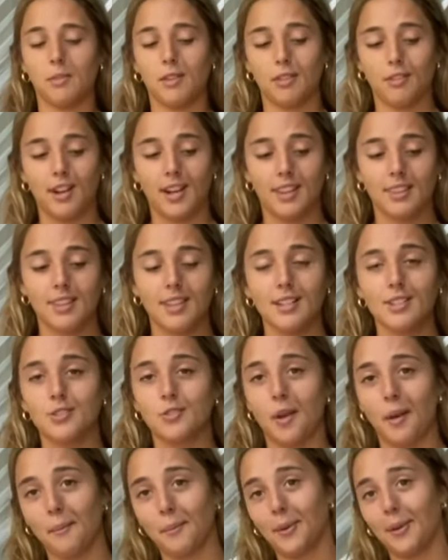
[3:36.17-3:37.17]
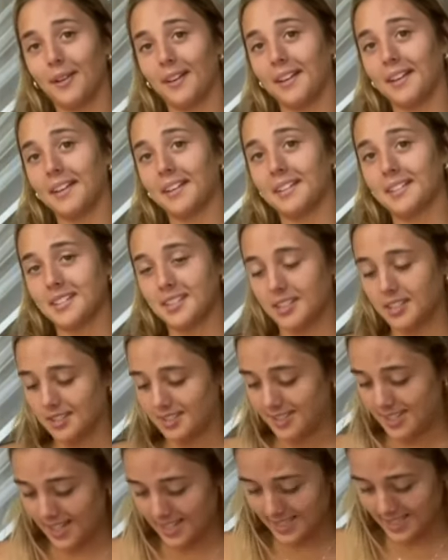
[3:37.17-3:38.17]
with or anything. So I'm going to
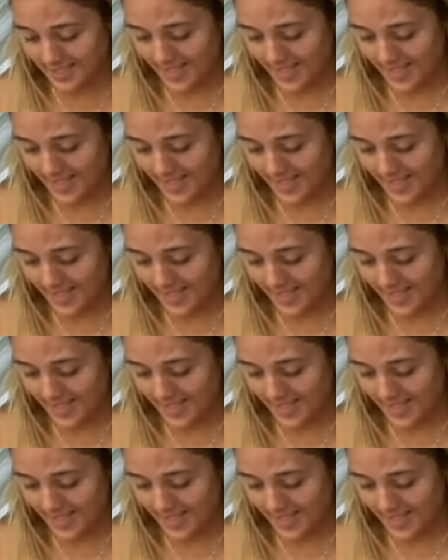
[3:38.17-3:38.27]
test